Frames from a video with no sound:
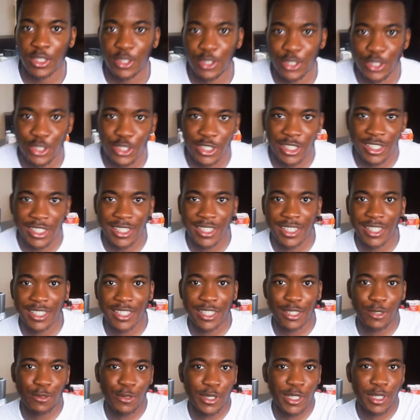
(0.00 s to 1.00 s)
don't usually sit
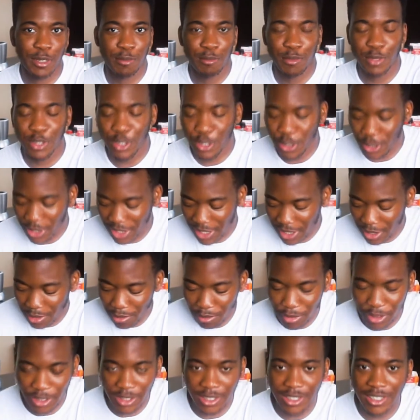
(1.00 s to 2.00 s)
down when I'm cooking,
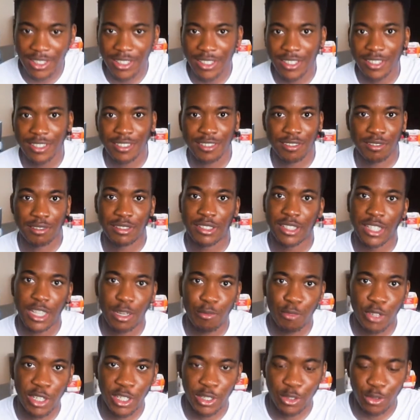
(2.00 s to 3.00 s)
but can
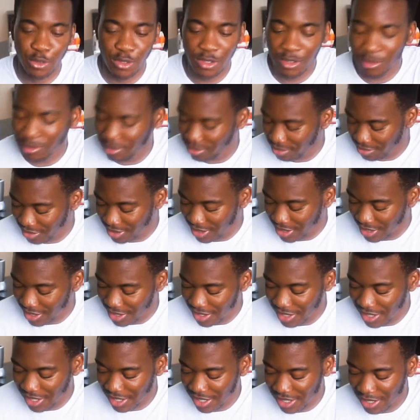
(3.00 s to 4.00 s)
ramble
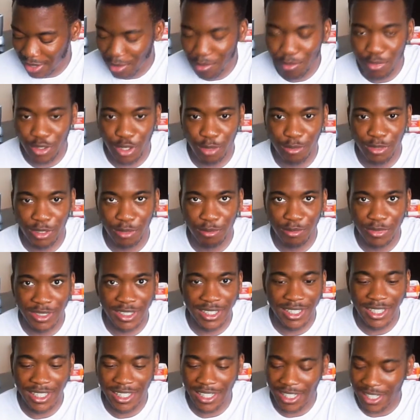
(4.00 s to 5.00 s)
problems.
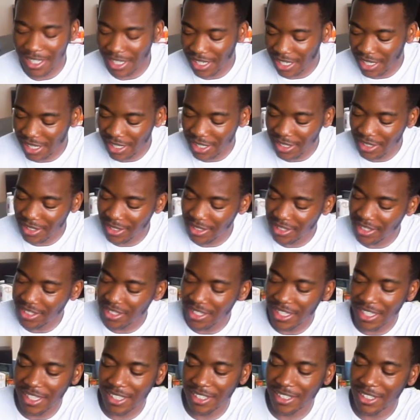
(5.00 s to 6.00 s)
And
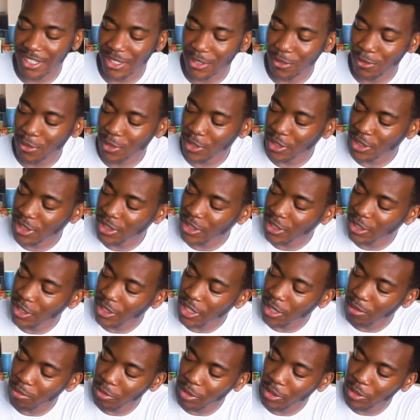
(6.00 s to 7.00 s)
yeah, so for the stock,
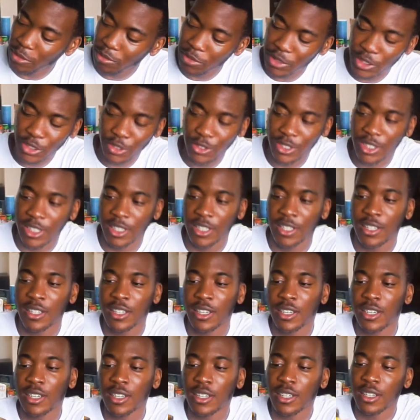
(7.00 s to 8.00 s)
I'm gonna be using
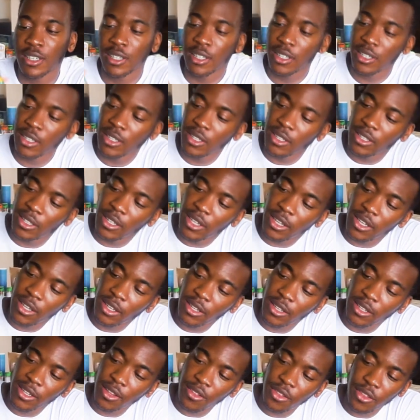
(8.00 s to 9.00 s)

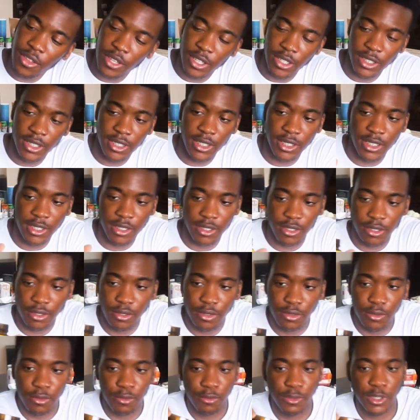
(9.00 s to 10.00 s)
this
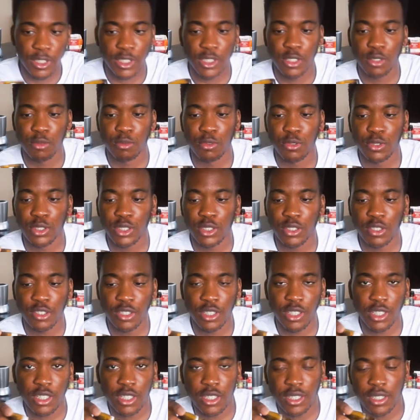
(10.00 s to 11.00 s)
vegetable
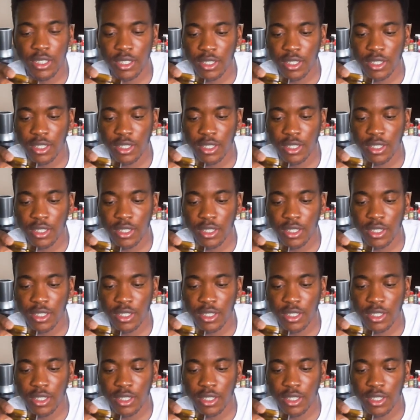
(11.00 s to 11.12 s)
stock,